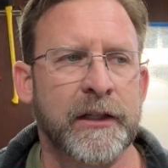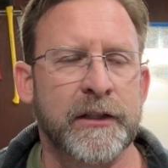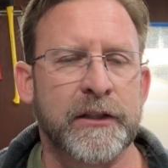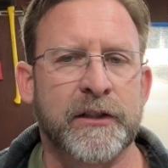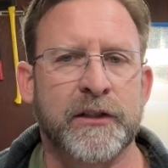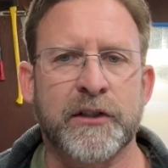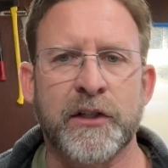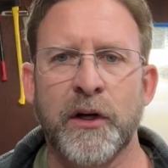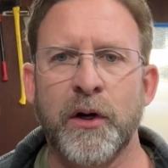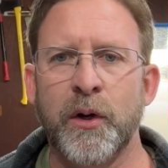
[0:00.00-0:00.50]

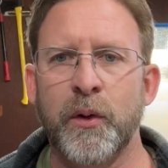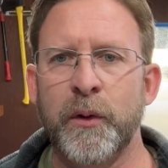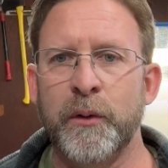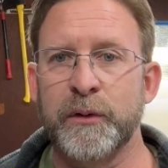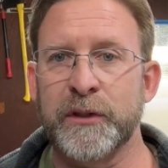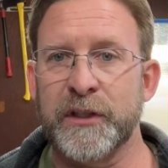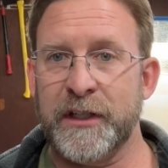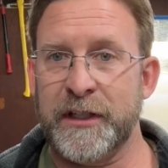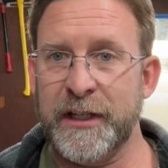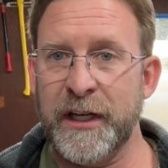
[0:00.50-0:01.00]
So it
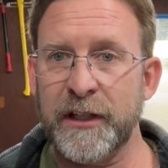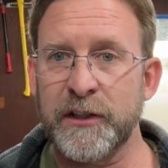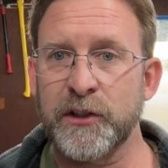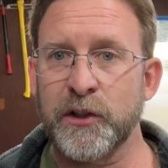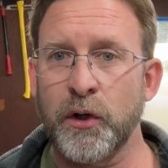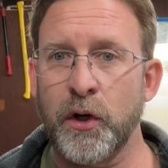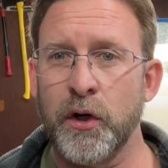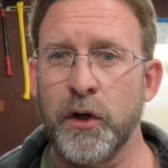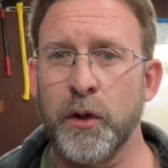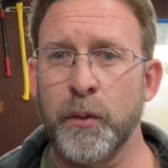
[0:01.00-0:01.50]
was a
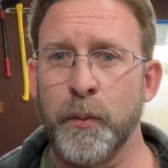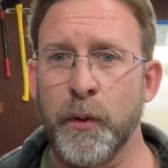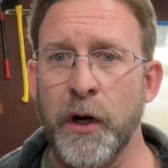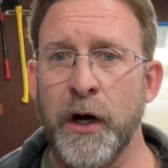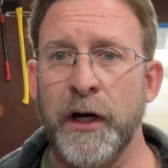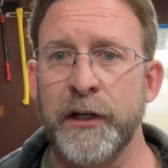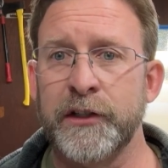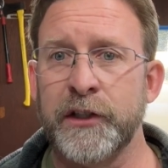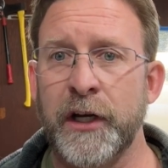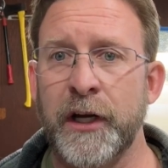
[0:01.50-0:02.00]
Kickstarter
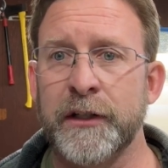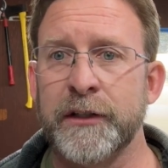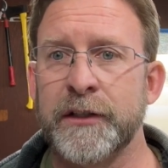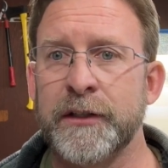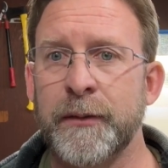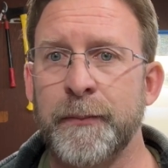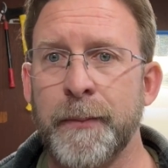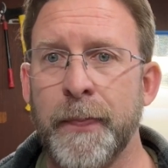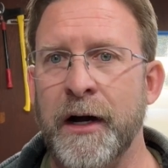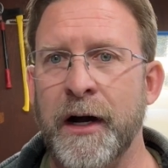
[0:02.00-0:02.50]

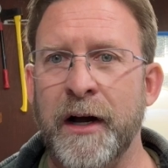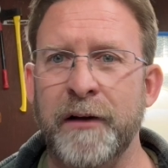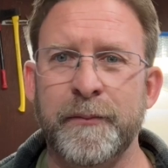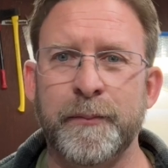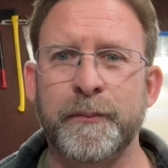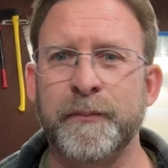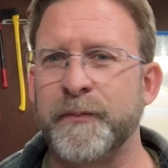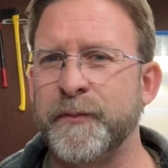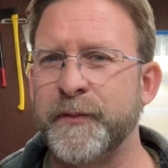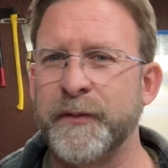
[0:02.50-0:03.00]
project.
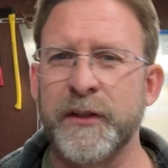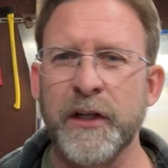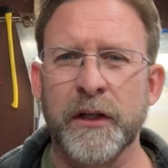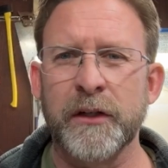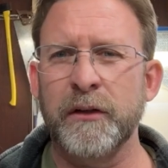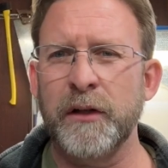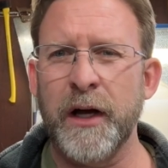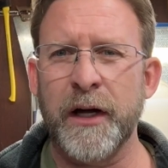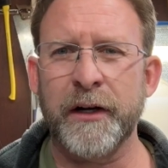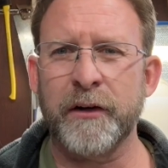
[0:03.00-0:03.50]
I've
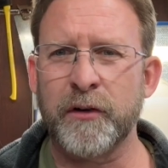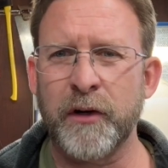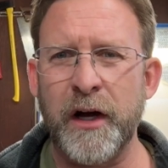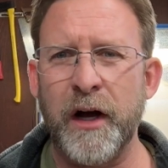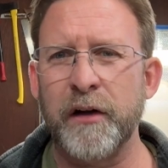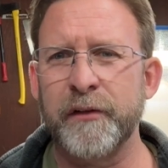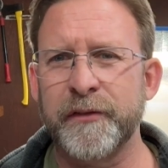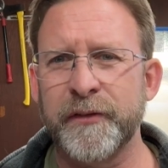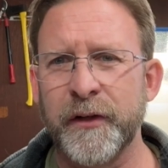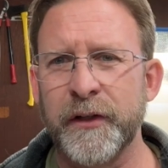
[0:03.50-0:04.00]
done a lot of
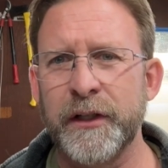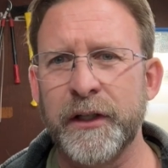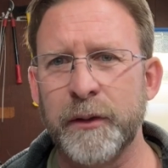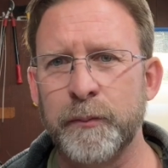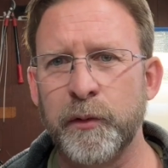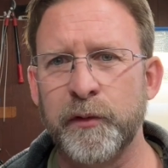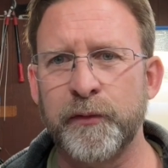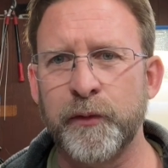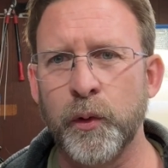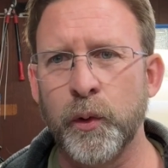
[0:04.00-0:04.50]

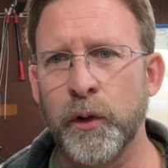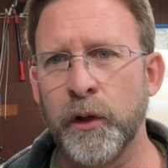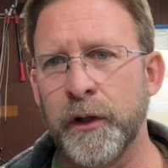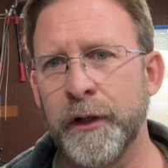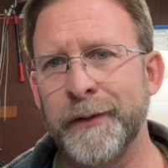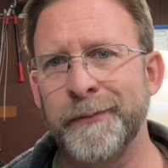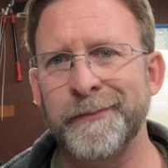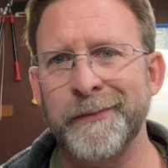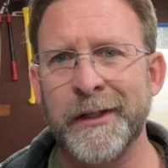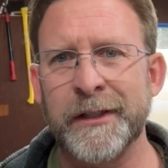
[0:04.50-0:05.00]
crowdfunding before,
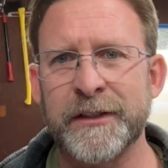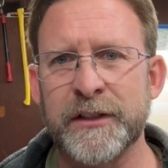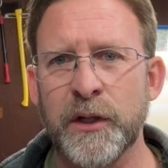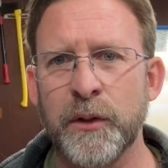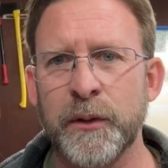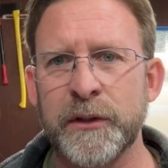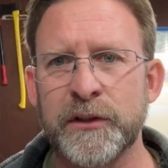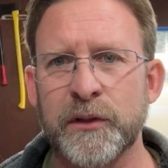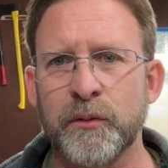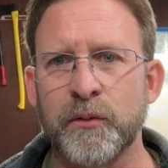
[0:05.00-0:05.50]
and it's
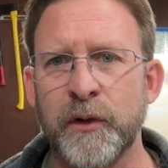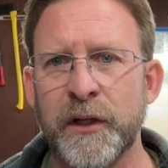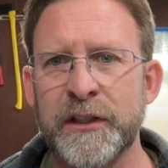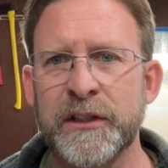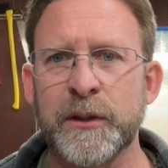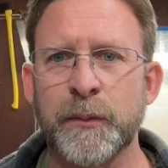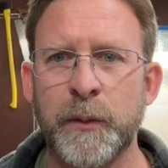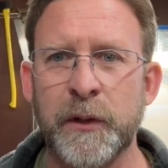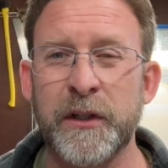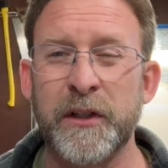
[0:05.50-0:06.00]
always a
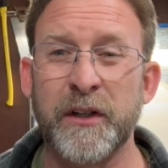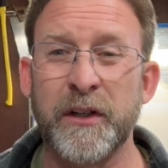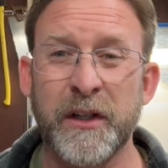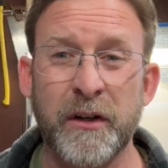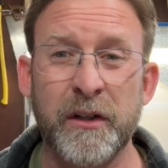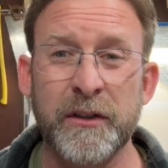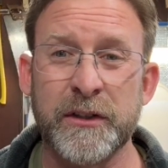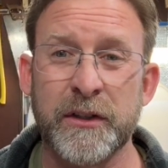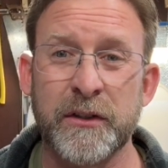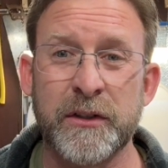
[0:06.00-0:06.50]
risk, but you can
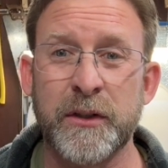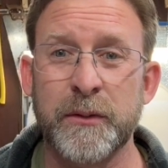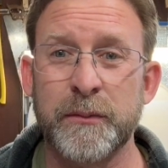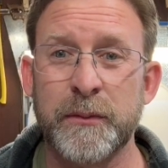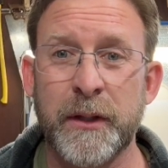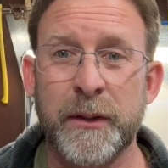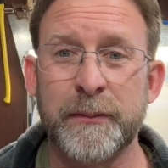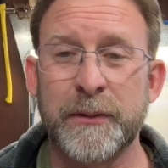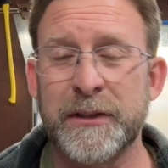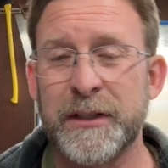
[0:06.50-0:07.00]
also
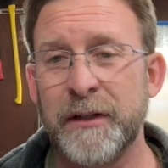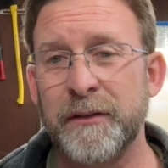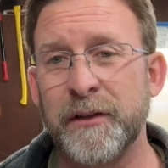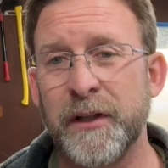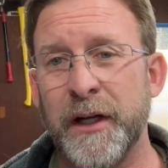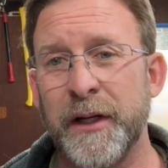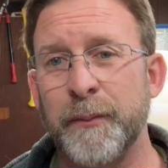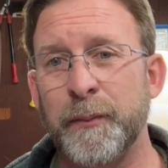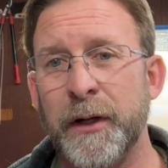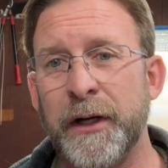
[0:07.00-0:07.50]
sometimes save a
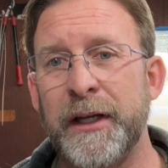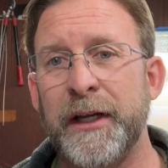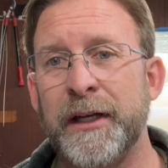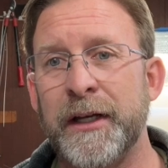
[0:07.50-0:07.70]
lot of money.